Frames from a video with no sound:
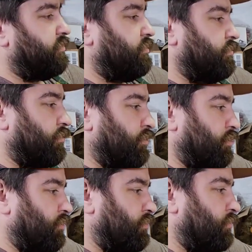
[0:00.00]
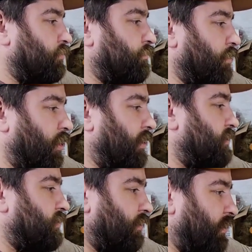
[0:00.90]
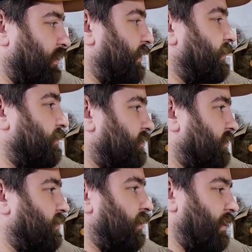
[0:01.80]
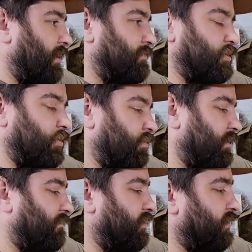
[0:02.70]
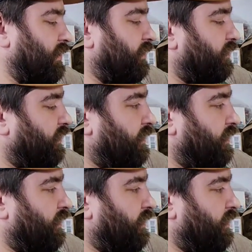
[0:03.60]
You can glue blocks on and get the little clamps and hold everything,